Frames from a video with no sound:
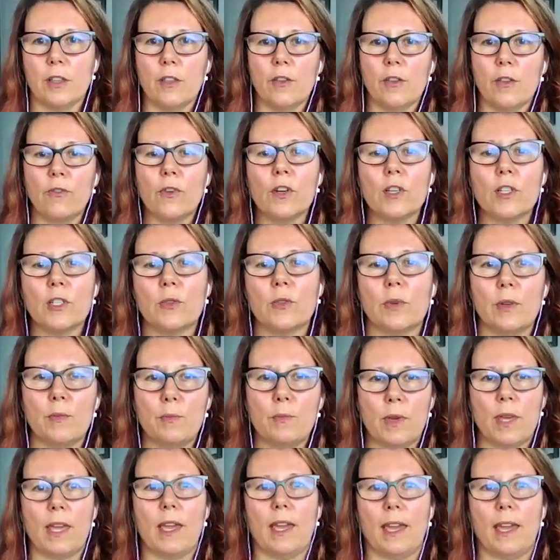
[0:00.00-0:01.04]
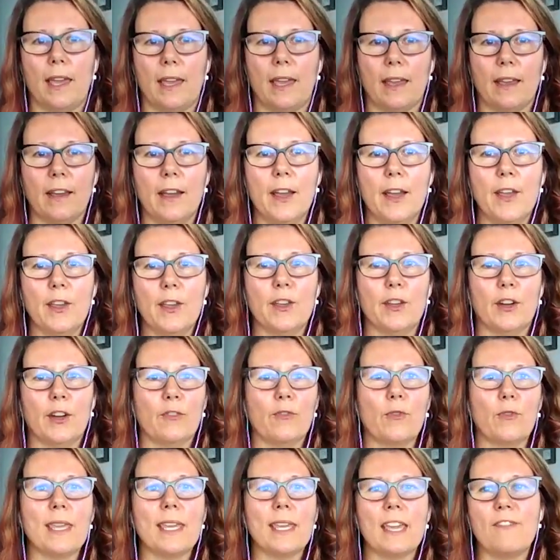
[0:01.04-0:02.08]
And the first one being, you know,
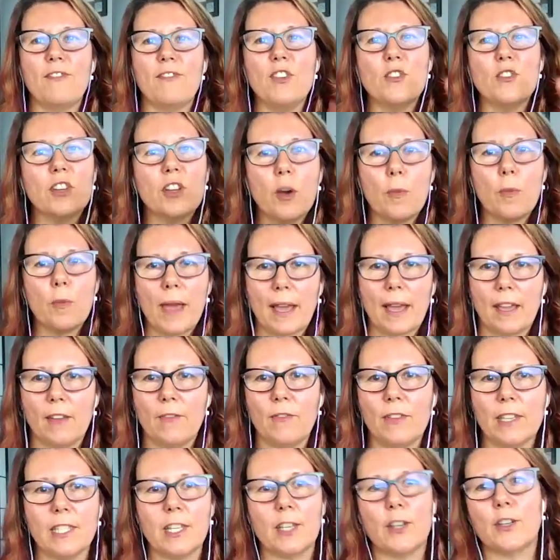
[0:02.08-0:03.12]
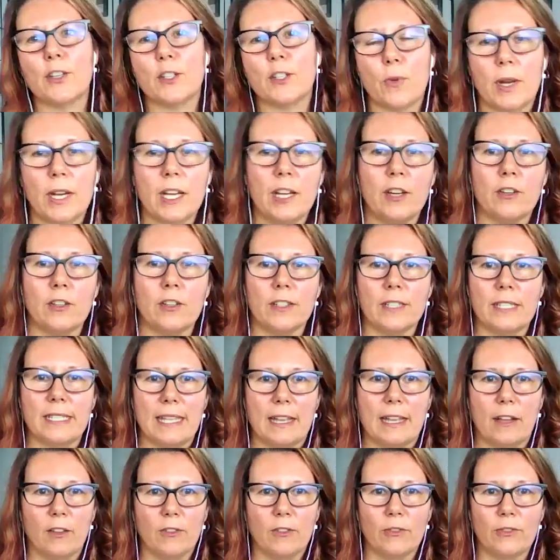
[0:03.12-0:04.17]
if we, if you could go back and visit your 20 year old
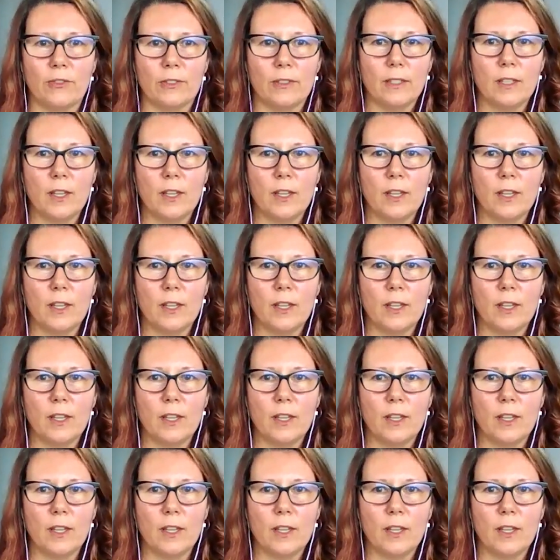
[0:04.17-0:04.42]
self,